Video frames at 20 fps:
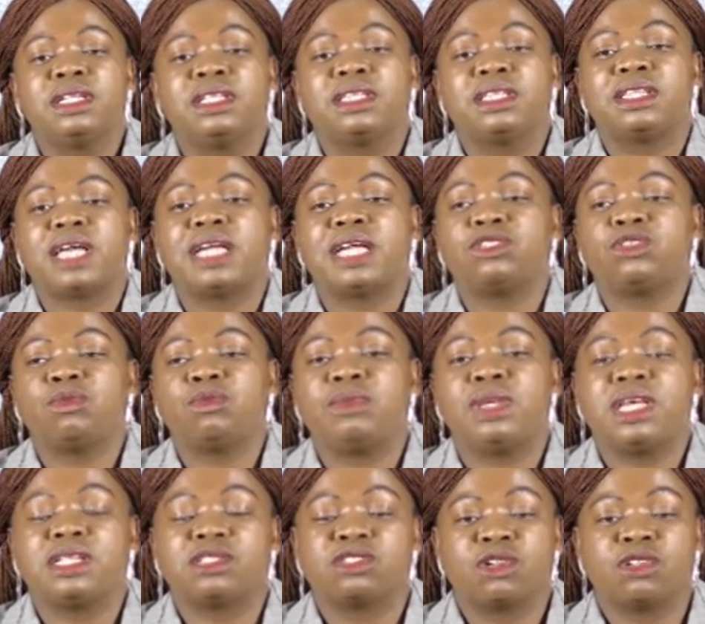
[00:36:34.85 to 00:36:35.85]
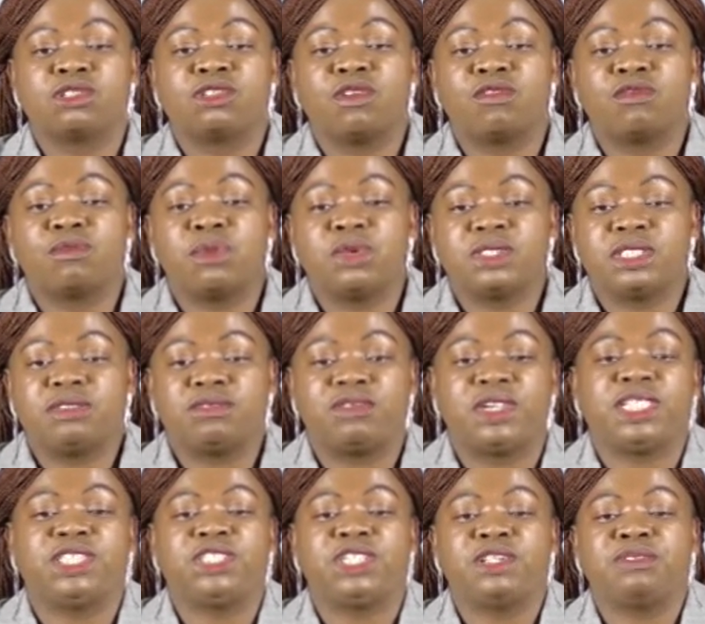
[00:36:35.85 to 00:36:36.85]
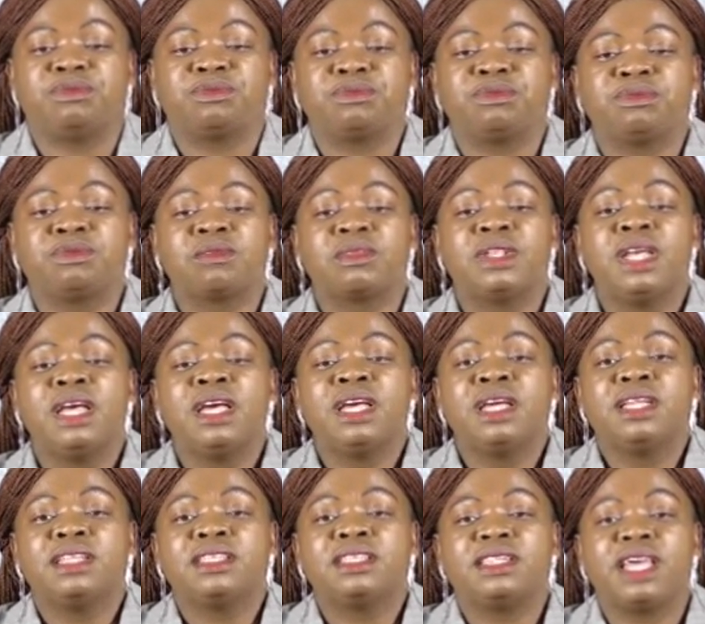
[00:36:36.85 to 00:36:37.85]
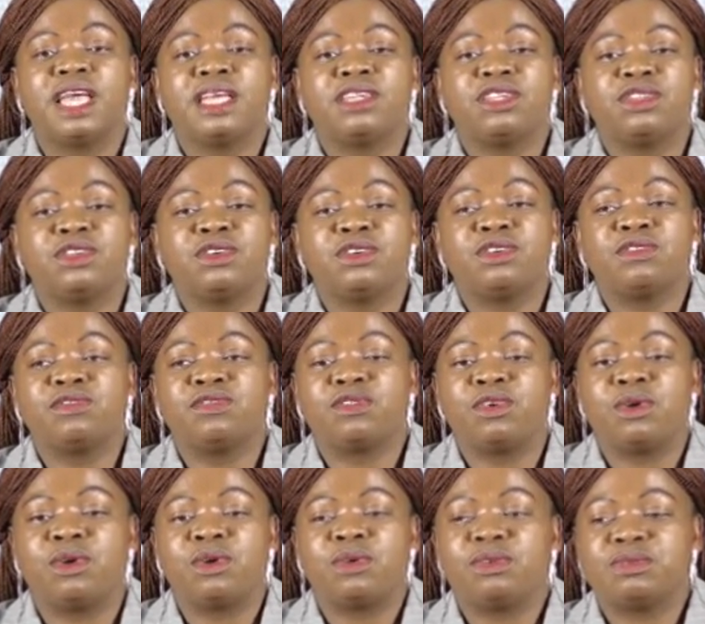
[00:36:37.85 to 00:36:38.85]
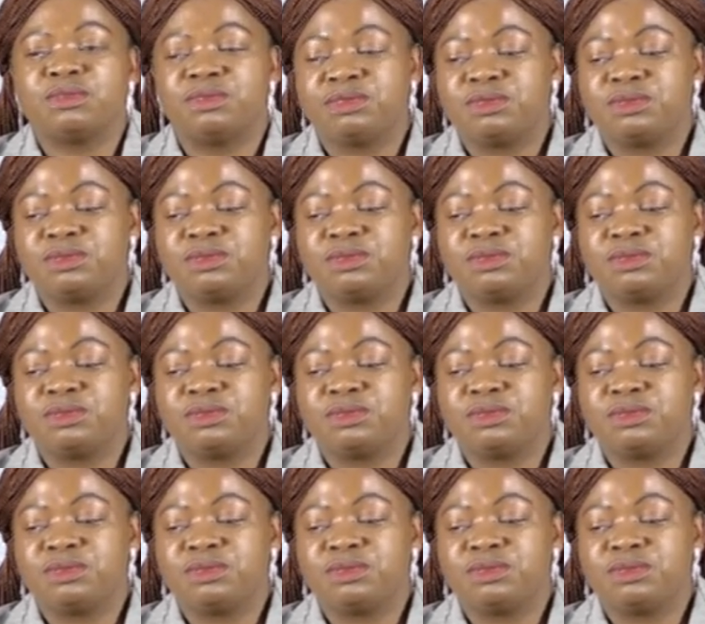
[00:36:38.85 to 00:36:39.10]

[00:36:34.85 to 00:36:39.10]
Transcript: that will be a source of motivation. Thank you for